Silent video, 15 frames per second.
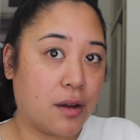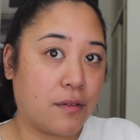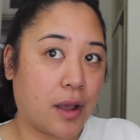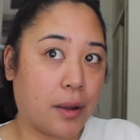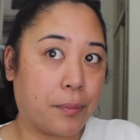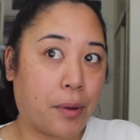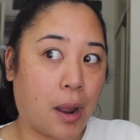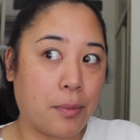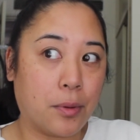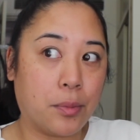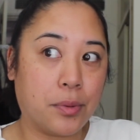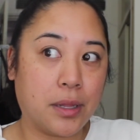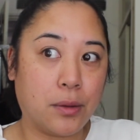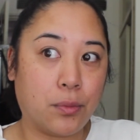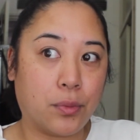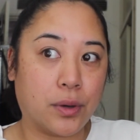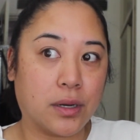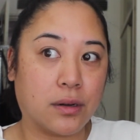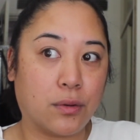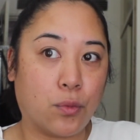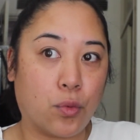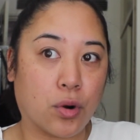I probably
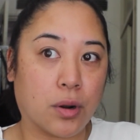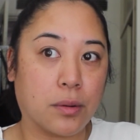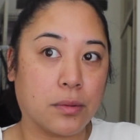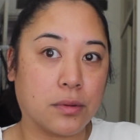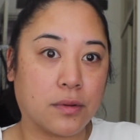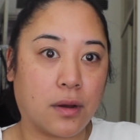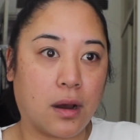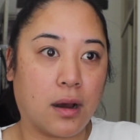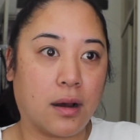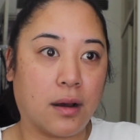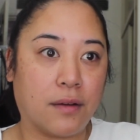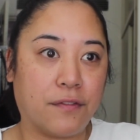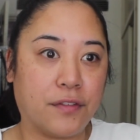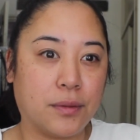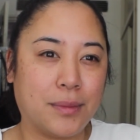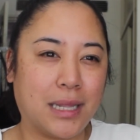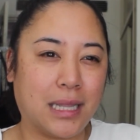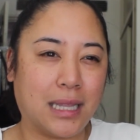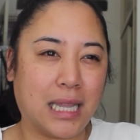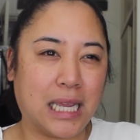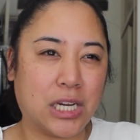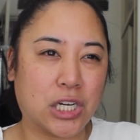will war uh, film it
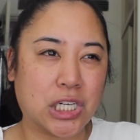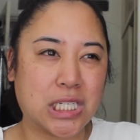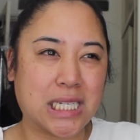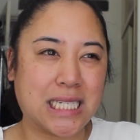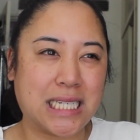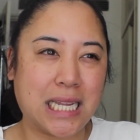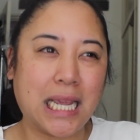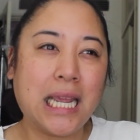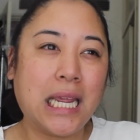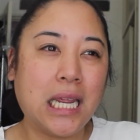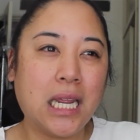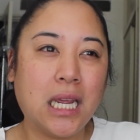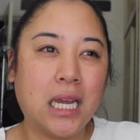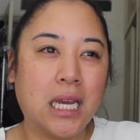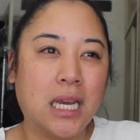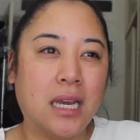later today.